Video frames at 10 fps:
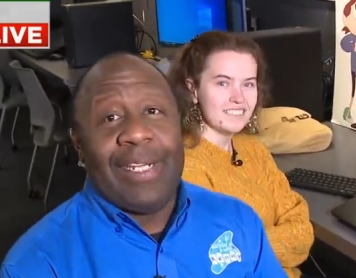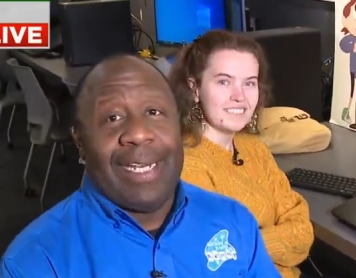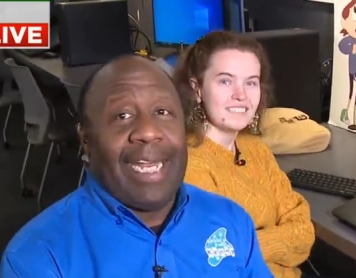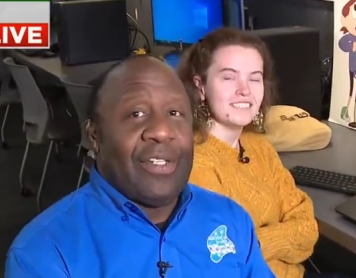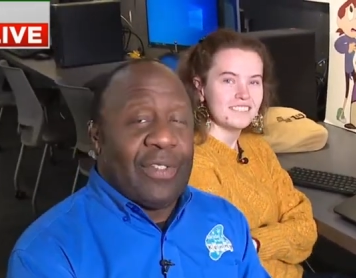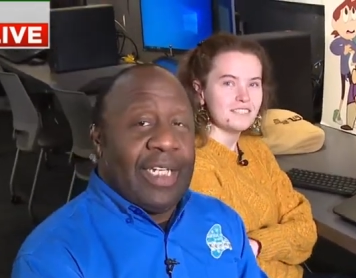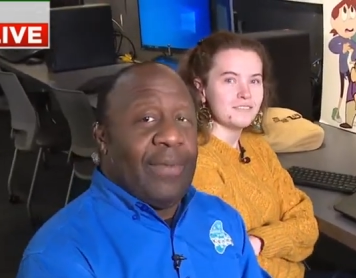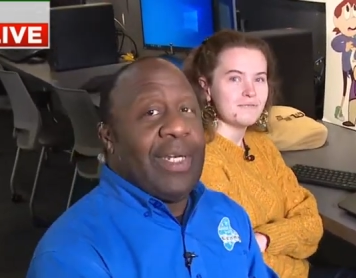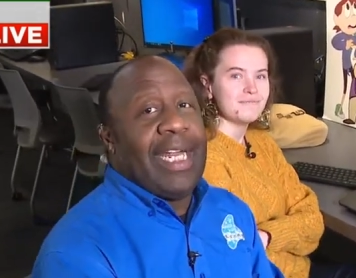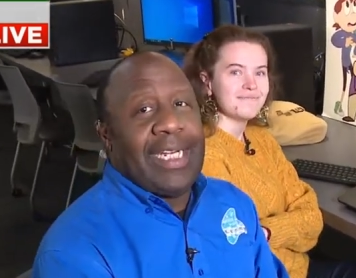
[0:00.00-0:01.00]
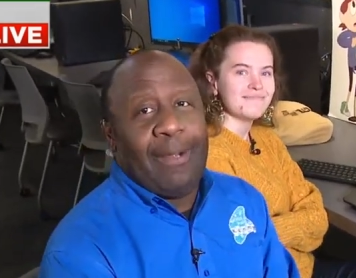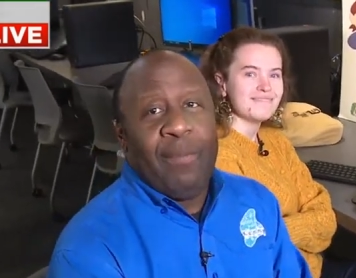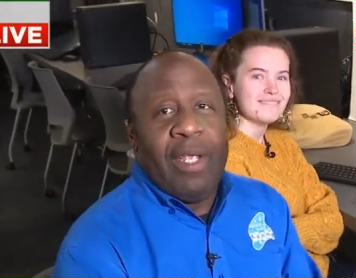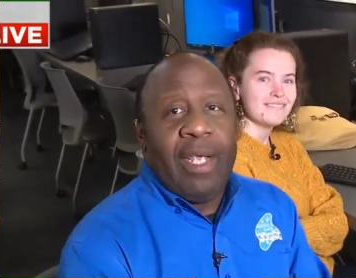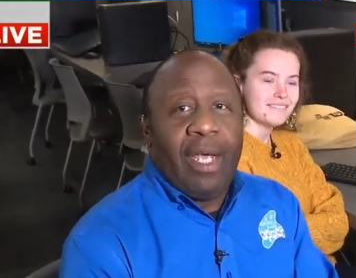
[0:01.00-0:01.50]
Speaker 1: tonight, just to give you an idea
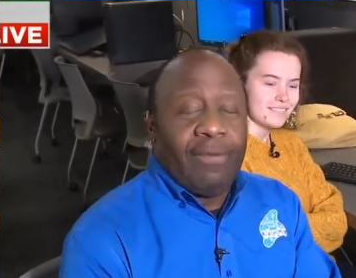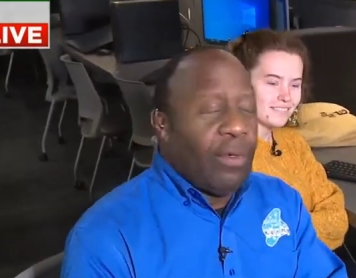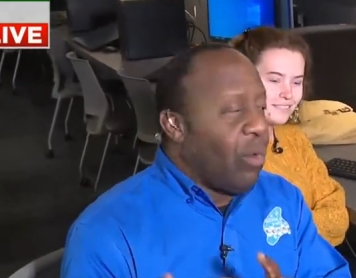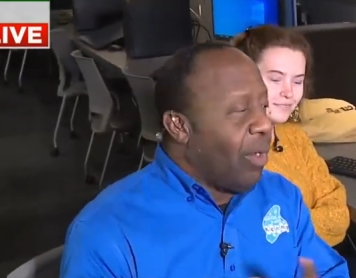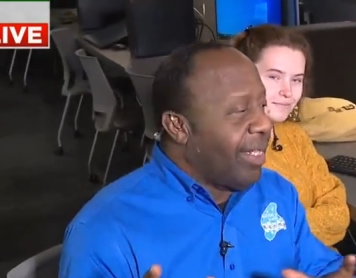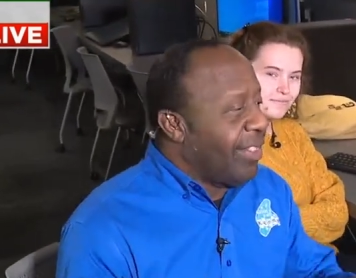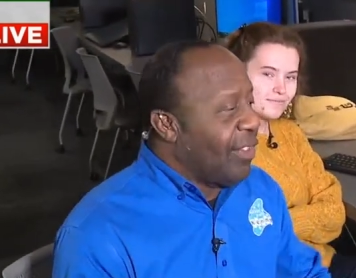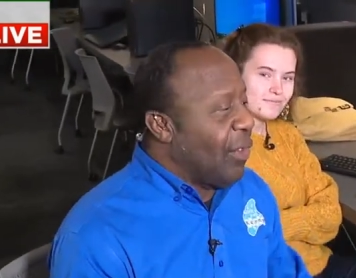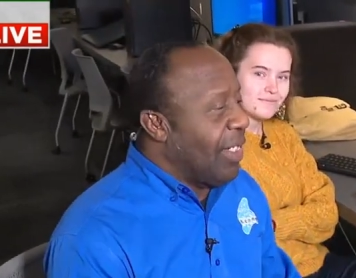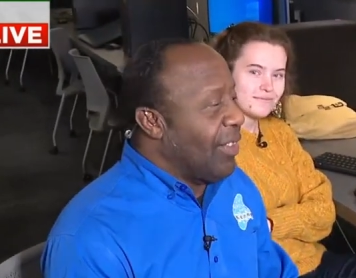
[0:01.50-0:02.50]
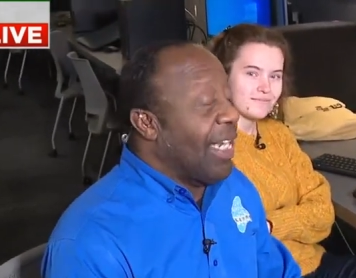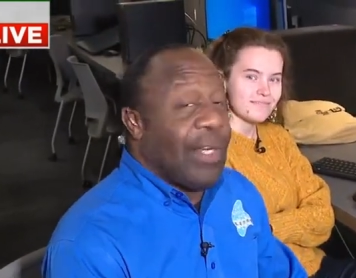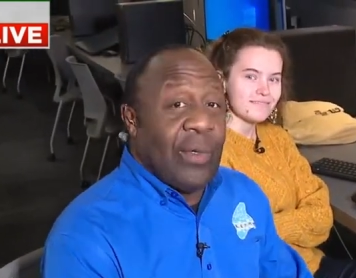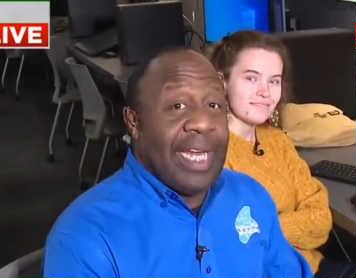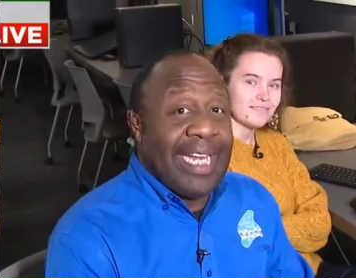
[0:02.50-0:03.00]
of what the students can
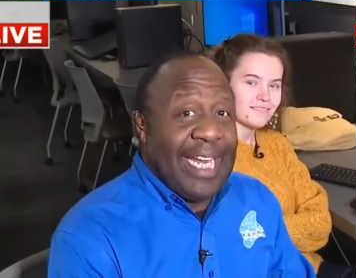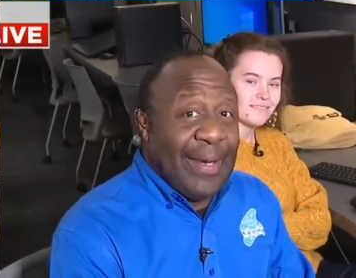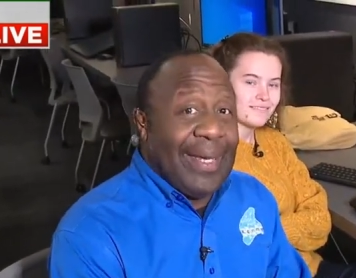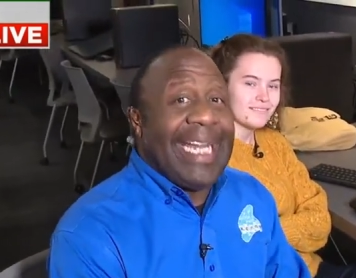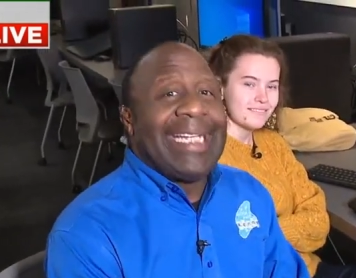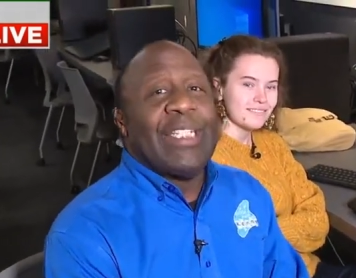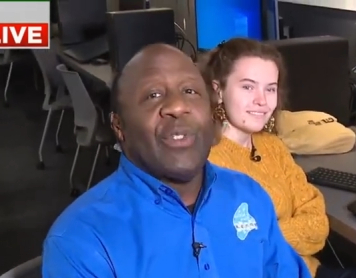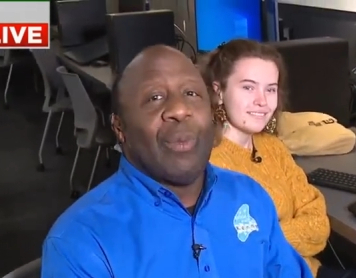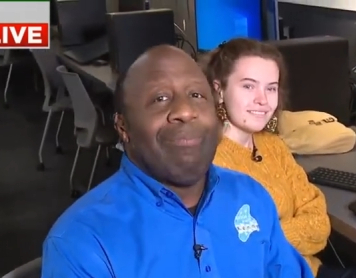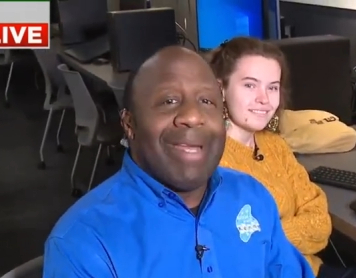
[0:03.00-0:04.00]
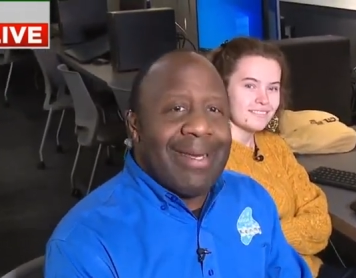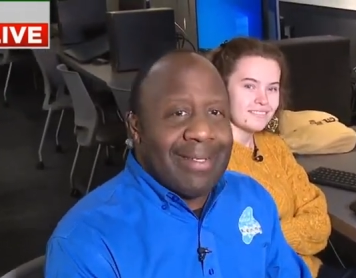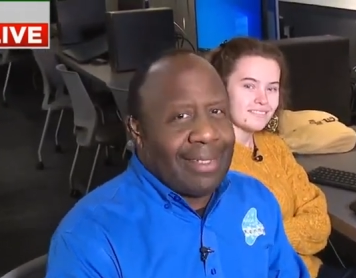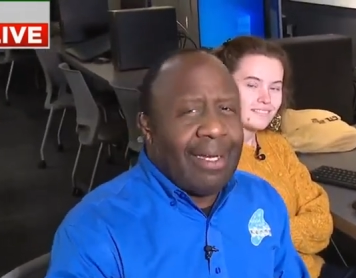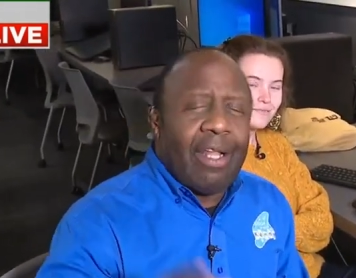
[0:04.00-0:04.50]
create here. It is tremendous.
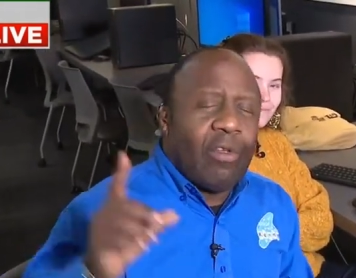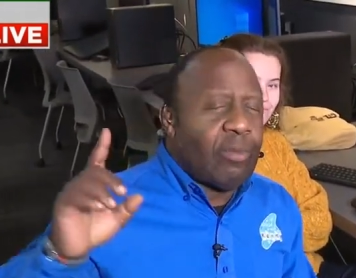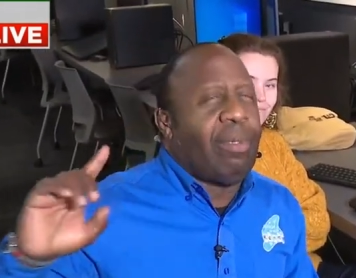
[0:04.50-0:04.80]
And all those